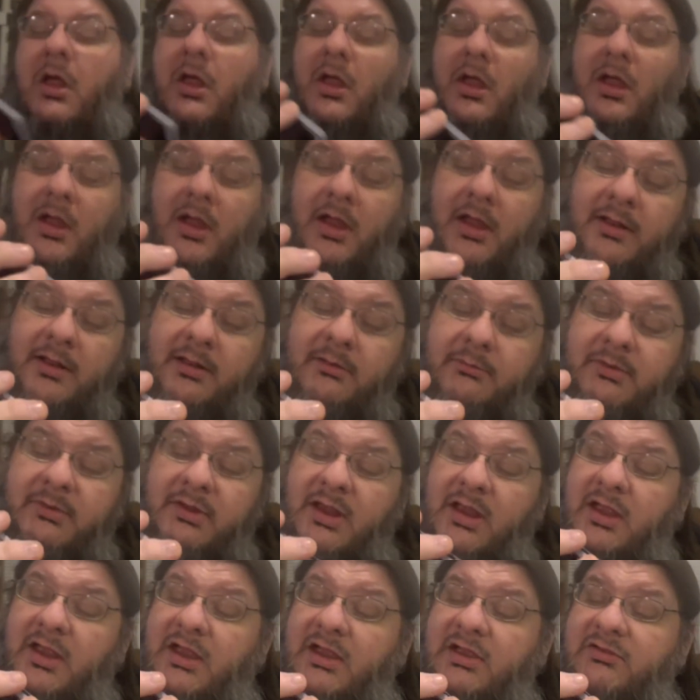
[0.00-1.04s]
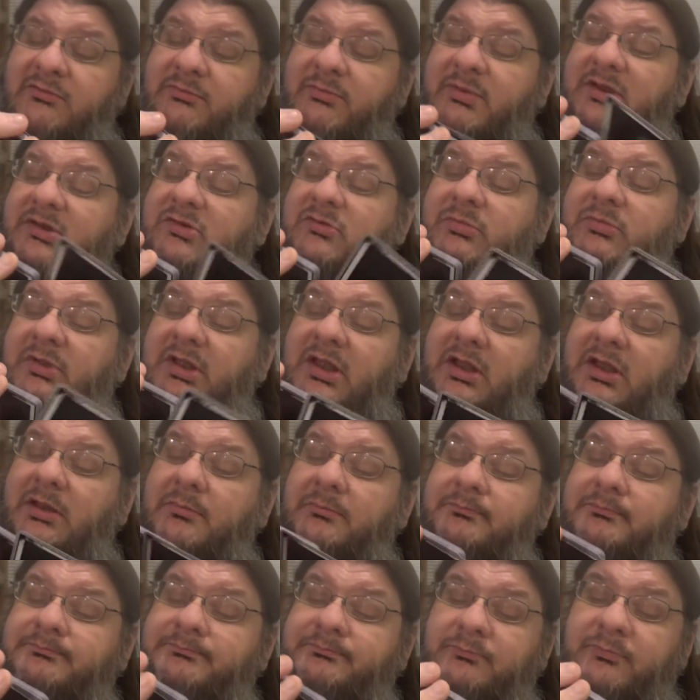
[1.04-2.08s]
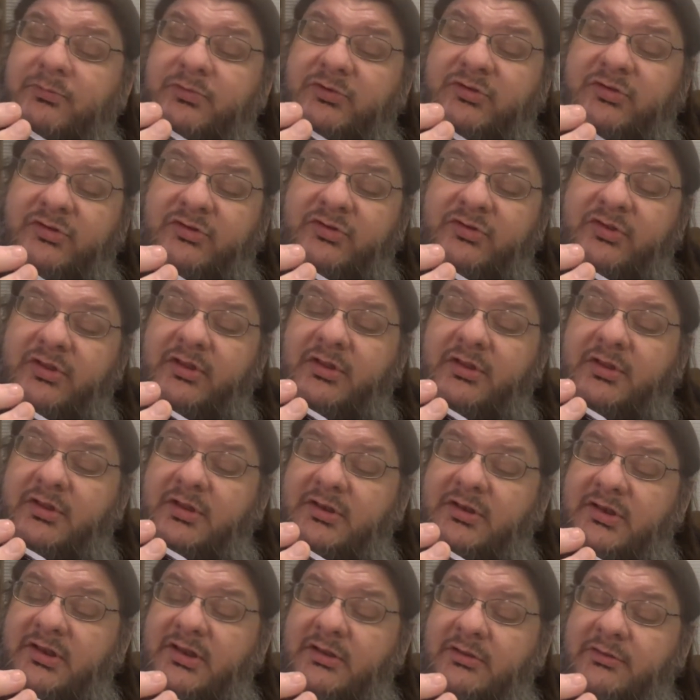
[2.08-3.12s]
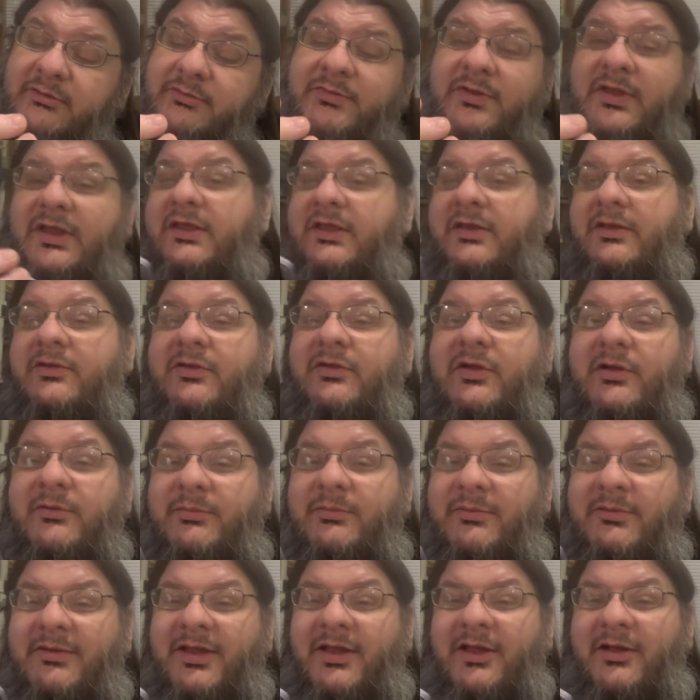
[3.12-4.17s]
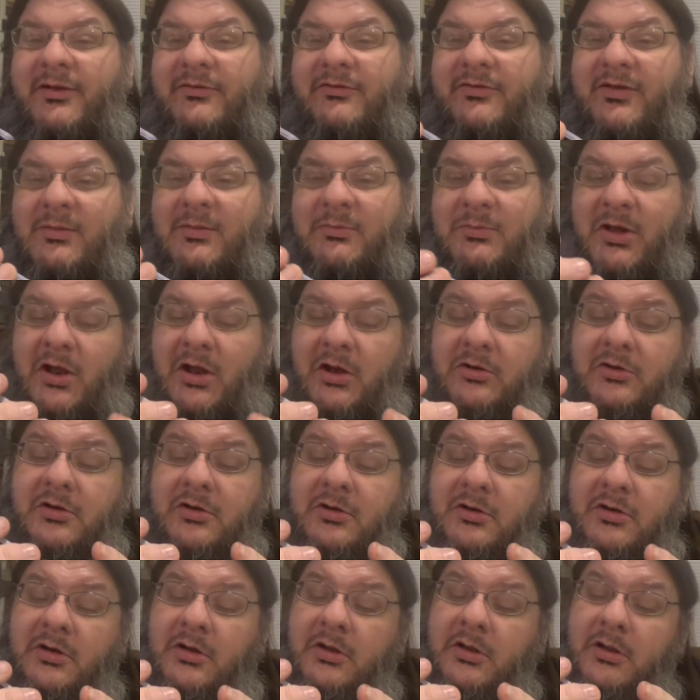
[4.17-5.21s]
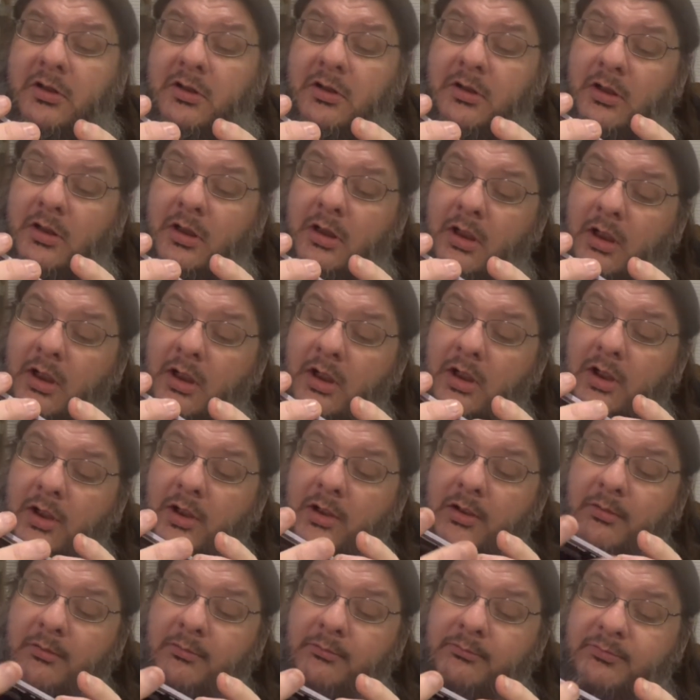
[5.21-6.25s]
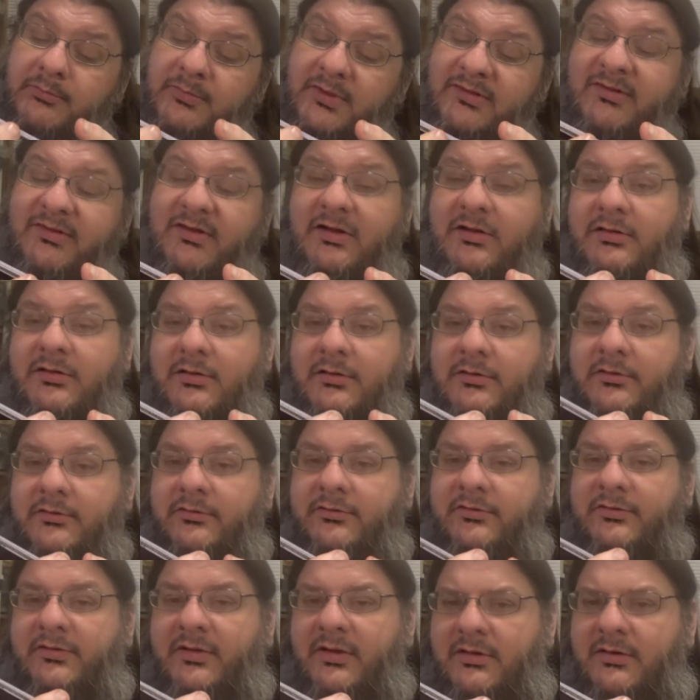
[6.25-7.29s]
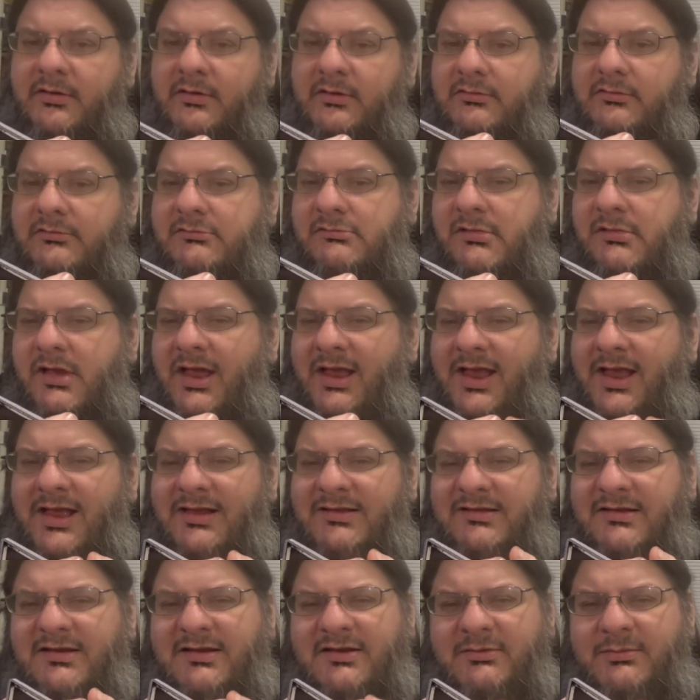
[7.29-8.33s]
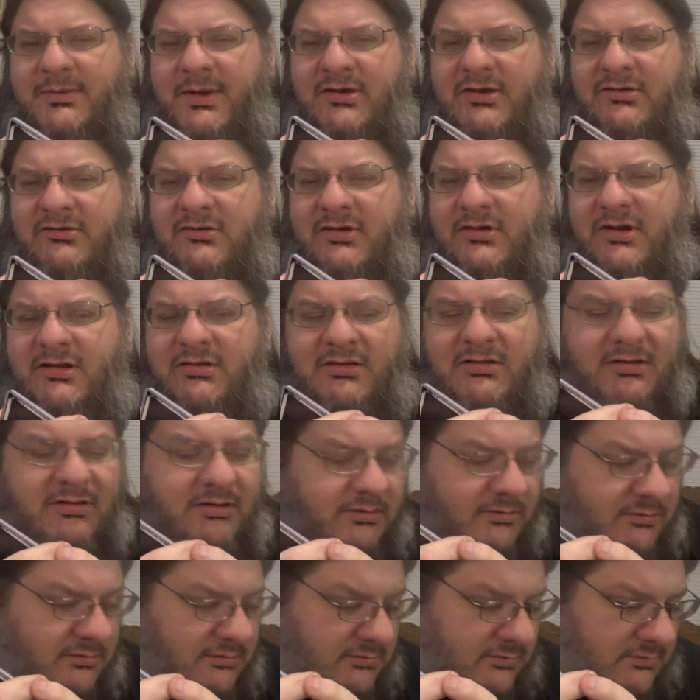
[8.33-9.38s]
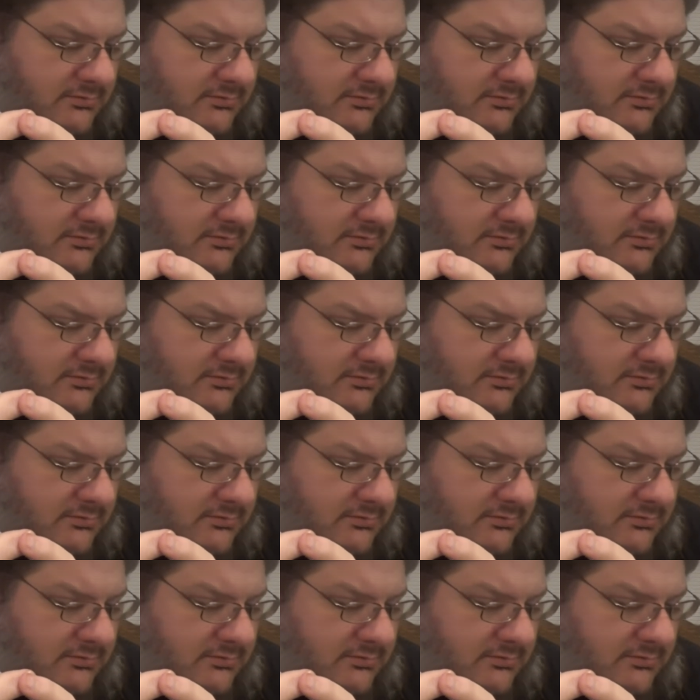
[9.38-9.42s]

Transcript: And then we have Pigeon Pete, which is a DLC, so type character. This includes, I guess, an expansion. I think.